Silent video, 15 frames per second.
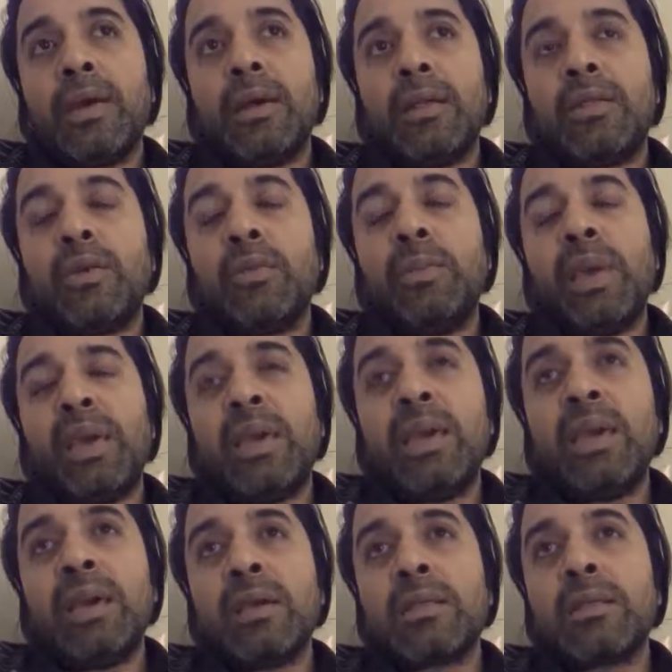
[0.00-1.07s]
so
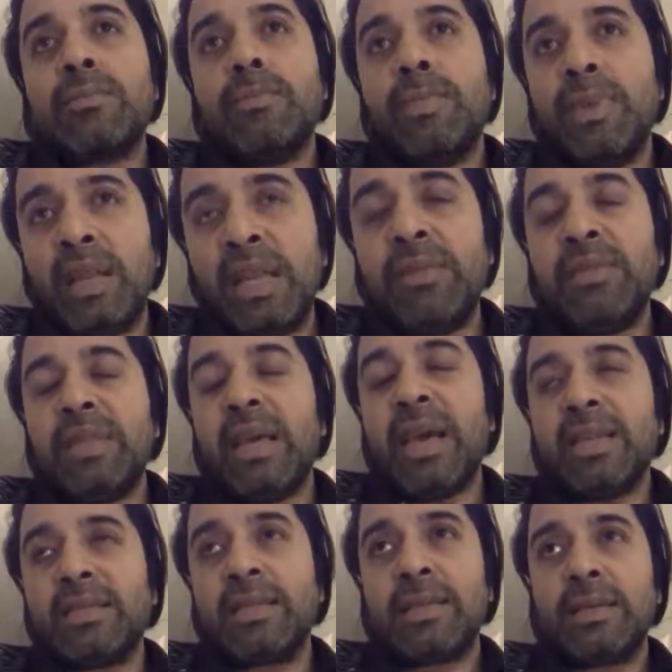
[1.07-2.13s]
making us believe
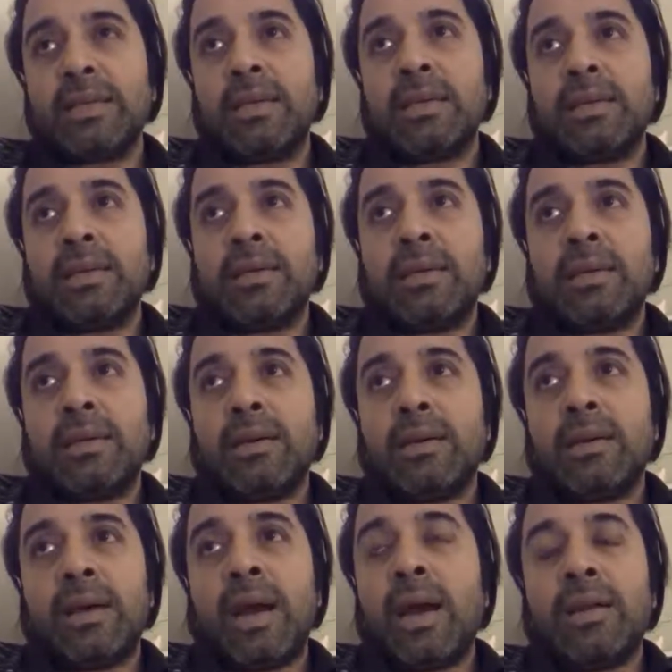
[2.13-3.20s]
that,
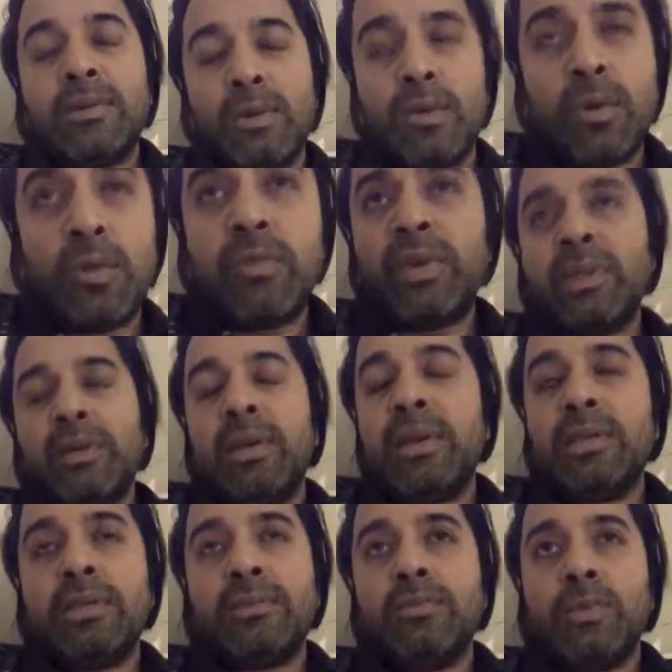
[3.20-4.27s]
I don't know whether
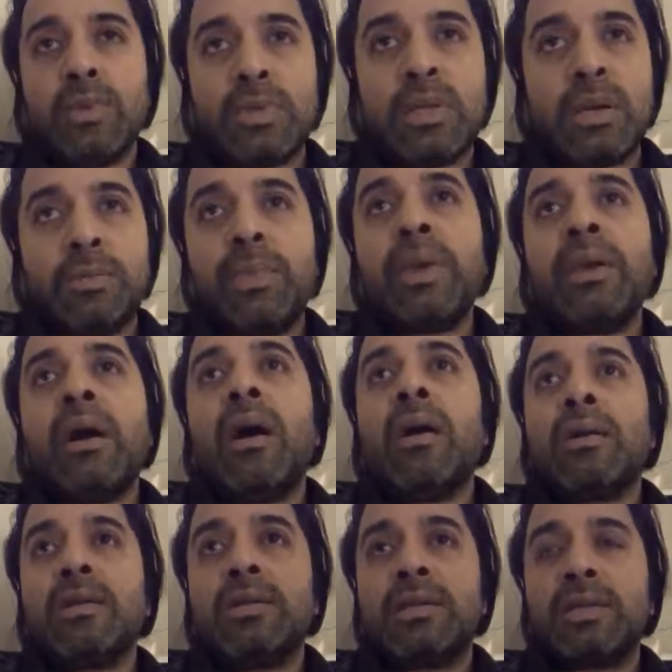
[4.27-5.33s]
it was a
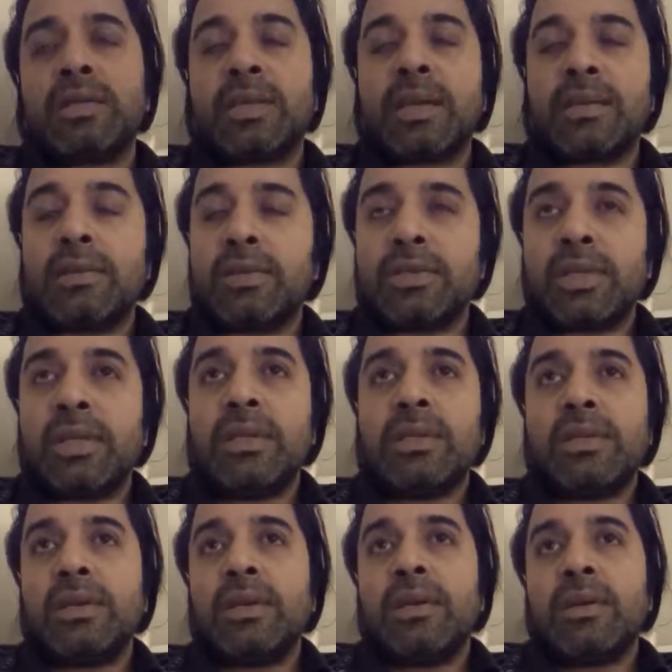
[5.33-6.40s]
PR strategy
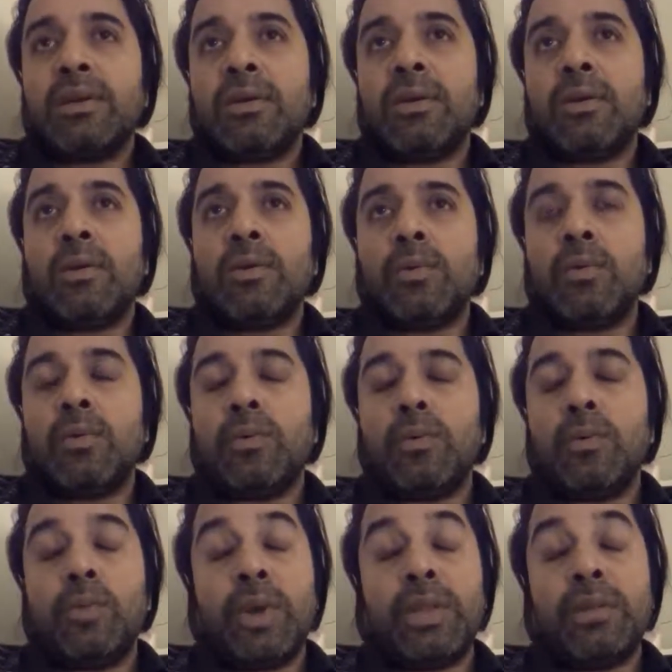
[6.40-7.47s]
or
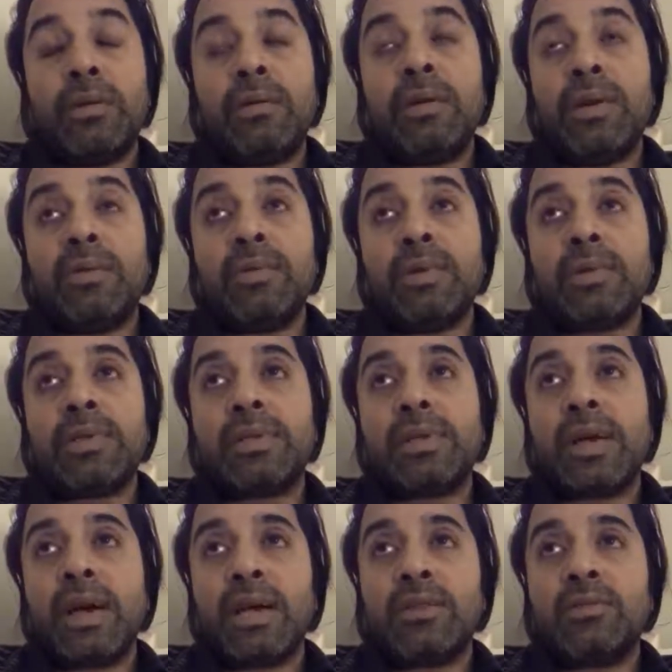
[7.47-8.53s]
whether it was
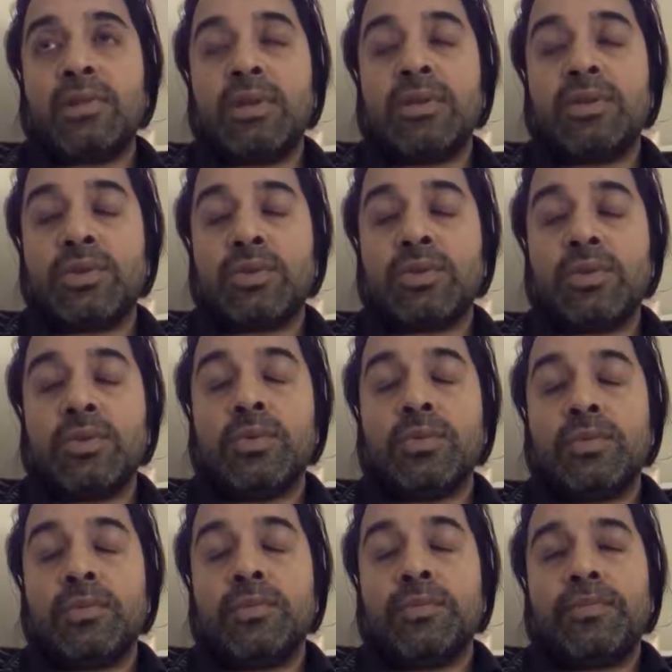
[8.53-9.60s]
actually true.
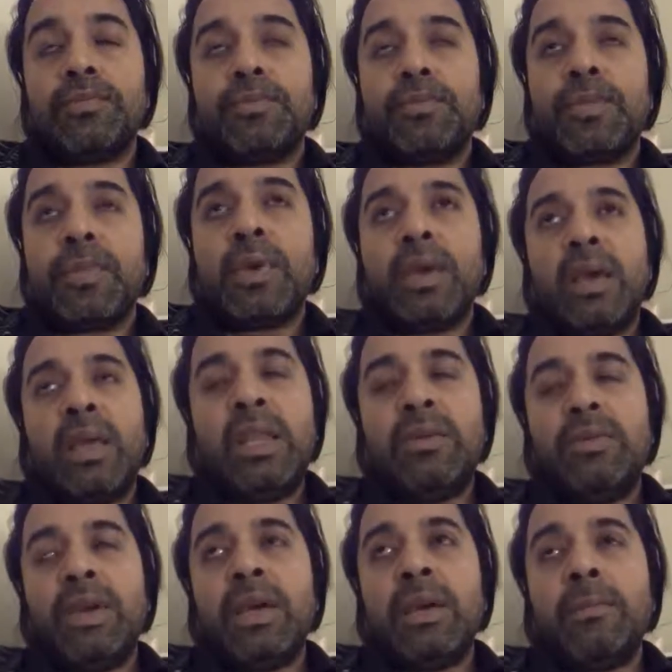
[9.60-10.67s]

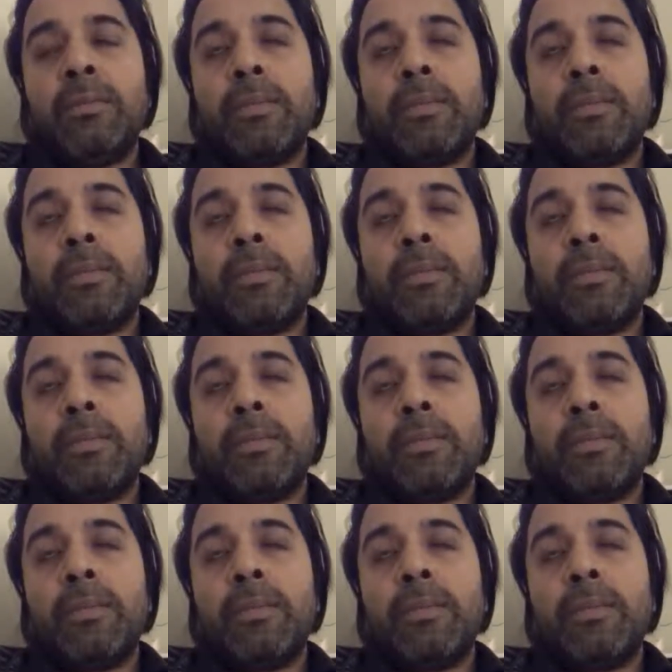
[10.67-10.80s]
Anyway,